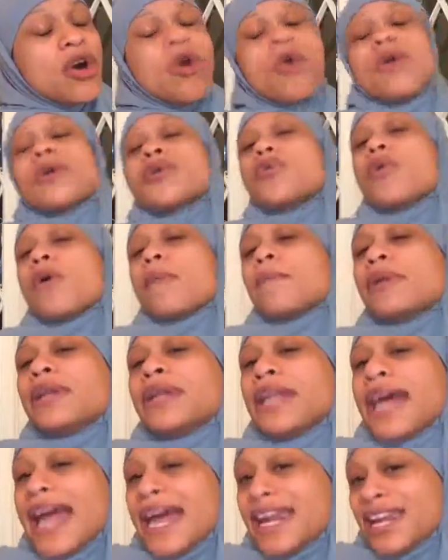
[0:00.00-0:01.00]
or you are
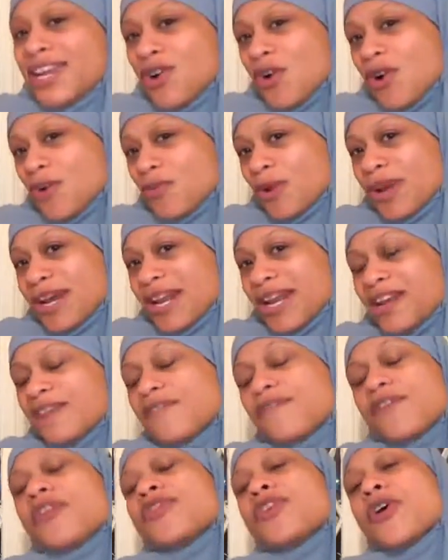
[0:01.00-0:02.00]
planning on reading
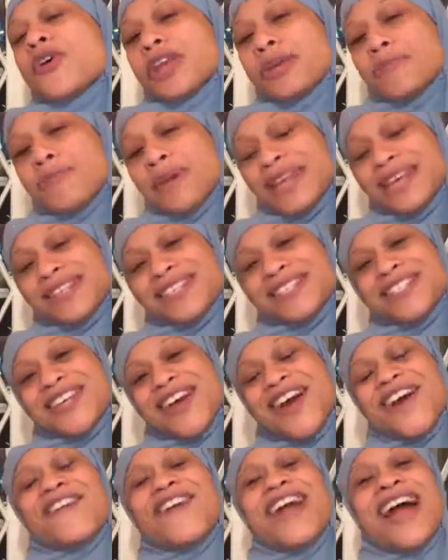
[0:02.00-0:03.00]
for 30 minutes,
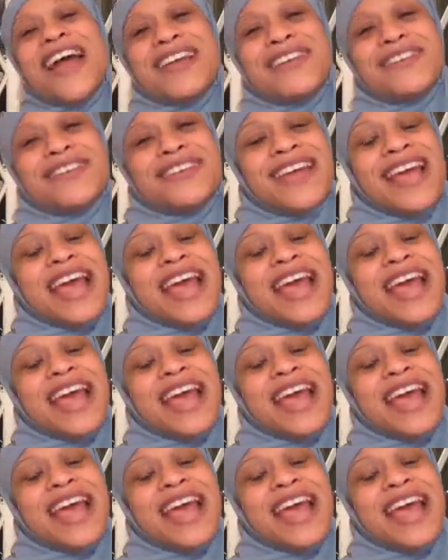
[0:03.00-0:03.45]
all right?